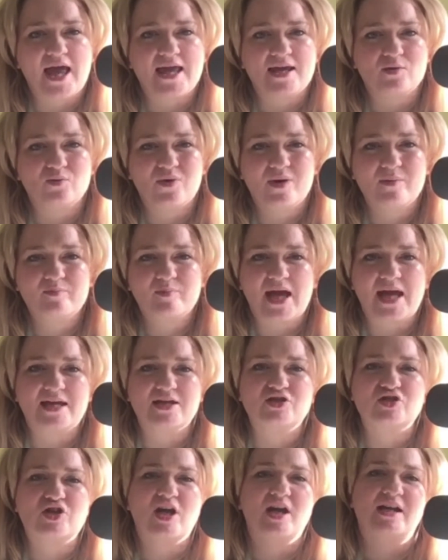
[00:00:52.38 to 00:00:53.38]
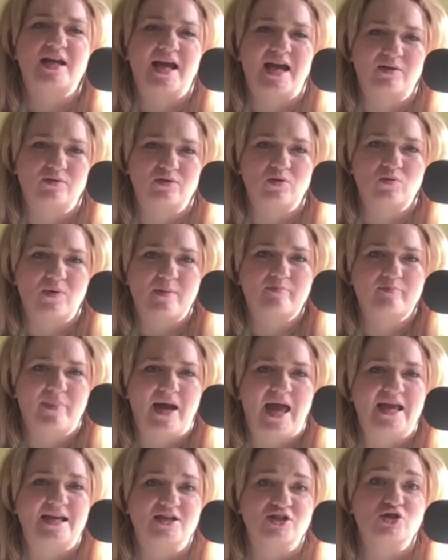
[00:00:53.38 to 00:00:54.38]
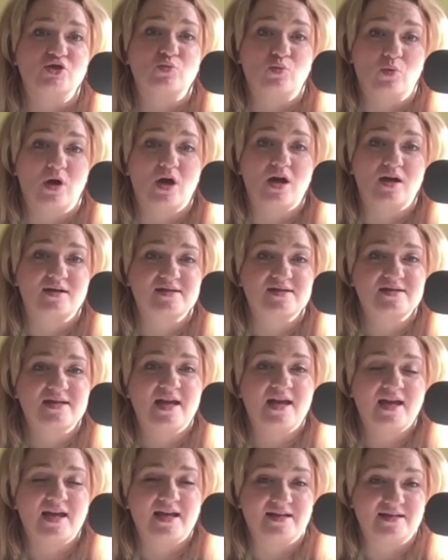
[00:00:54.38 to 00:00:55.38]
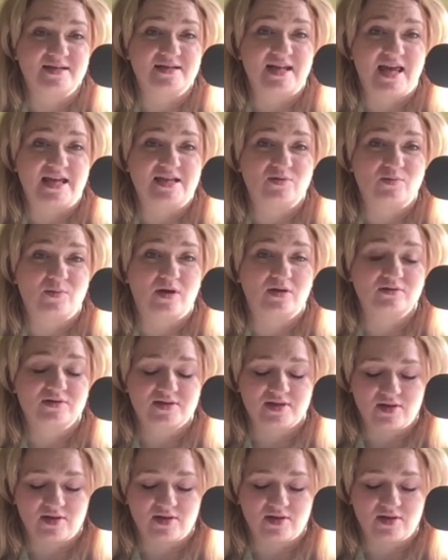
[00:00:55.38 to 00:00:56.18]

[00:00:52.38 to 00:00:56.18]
a web page and how a web page works in today's world.